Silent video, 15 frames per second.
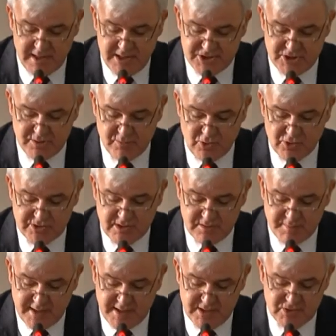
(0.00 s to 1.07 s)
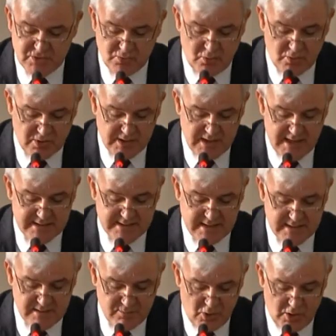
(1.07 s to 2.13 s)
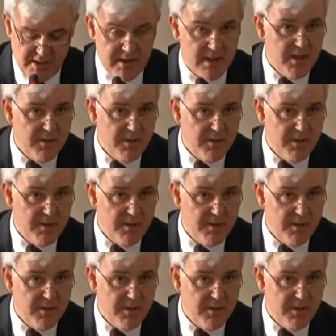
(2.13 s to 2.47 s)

by the government, the opposition continues to